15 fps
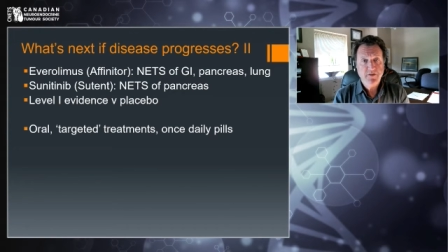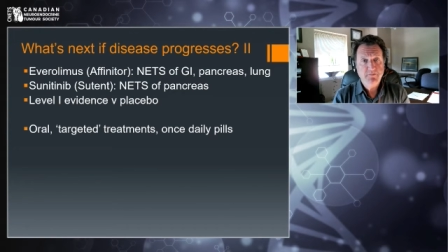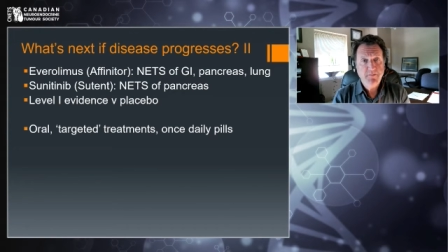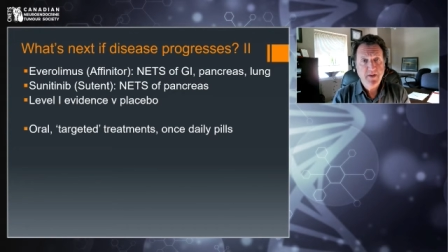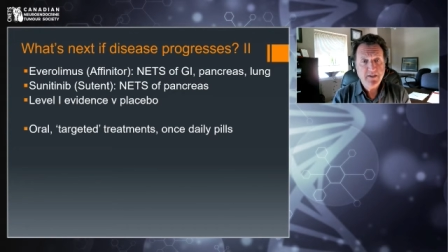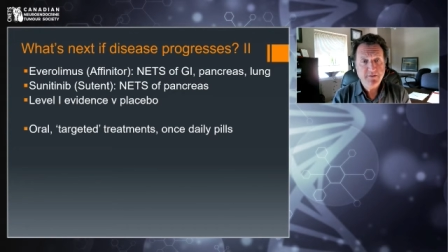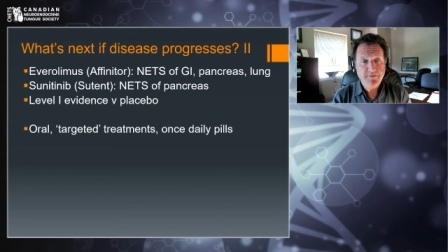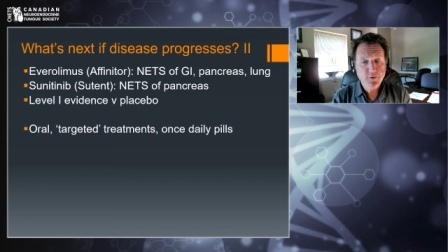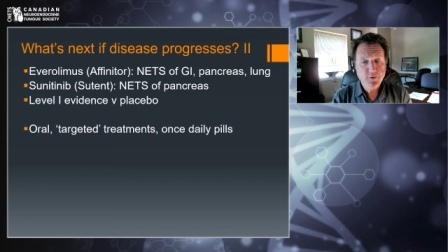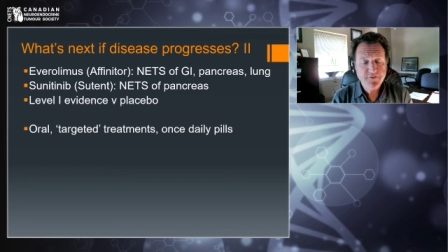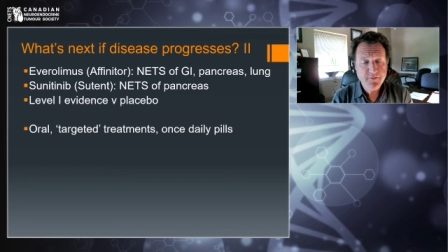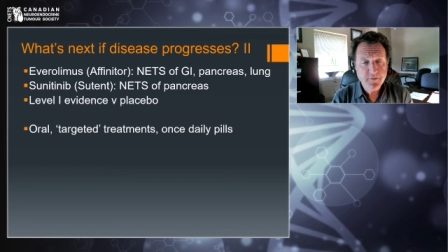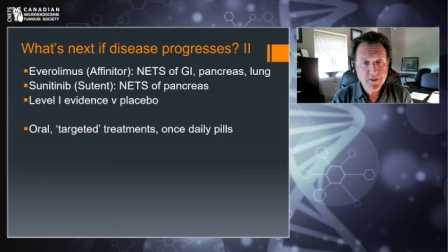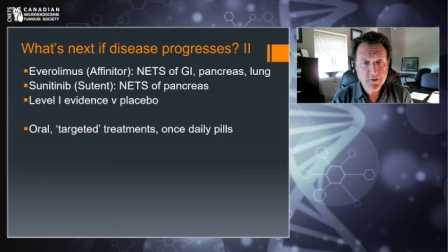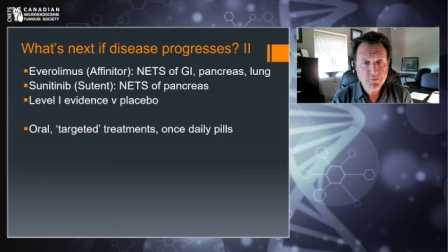and many of you are
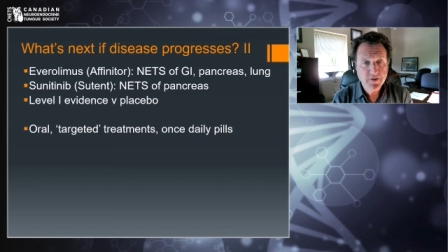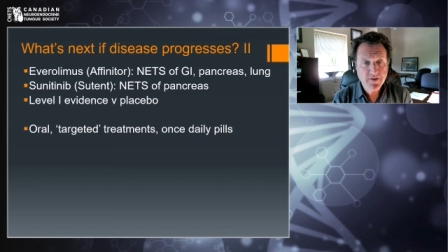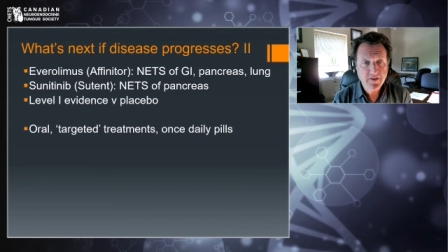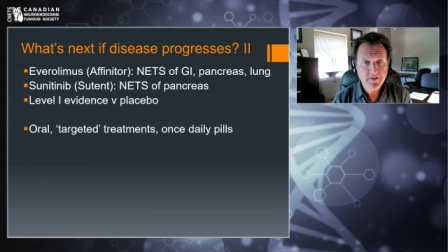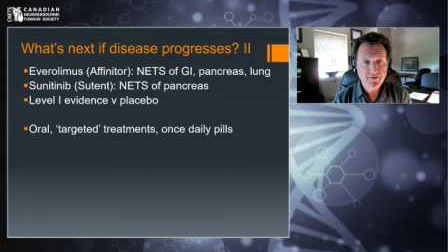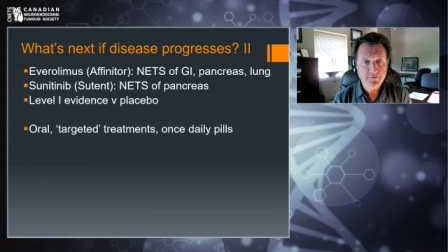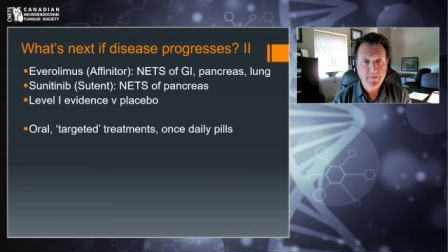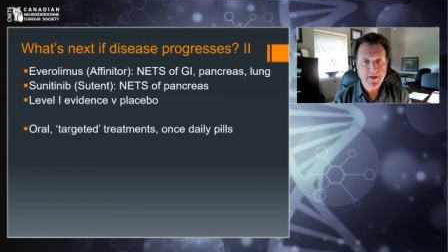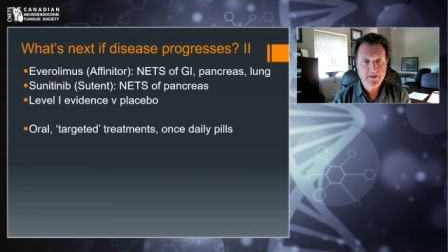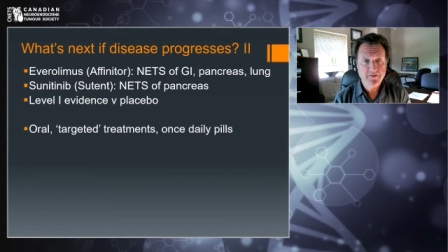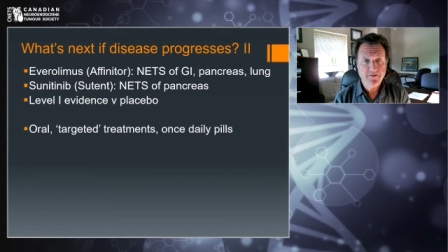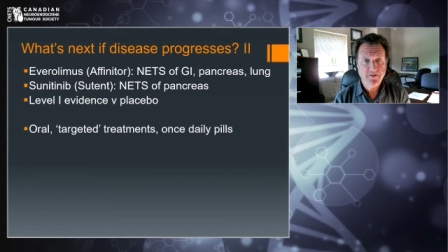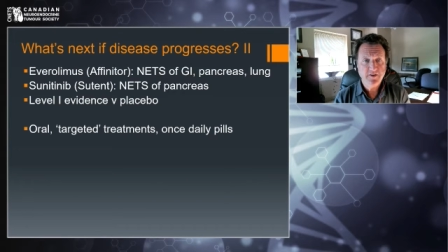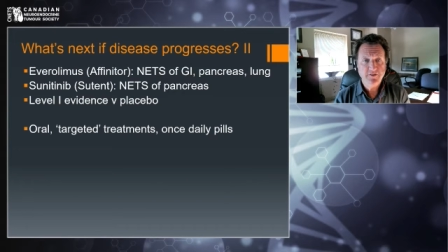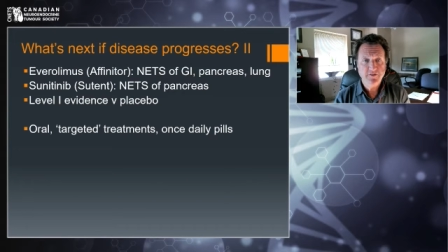familiar with these
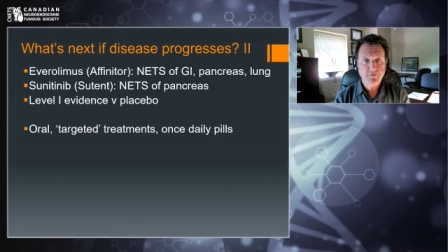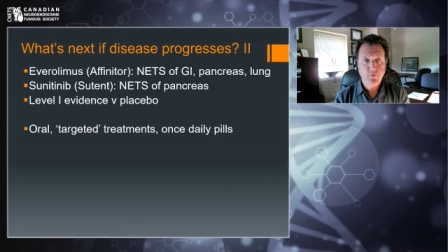medicines.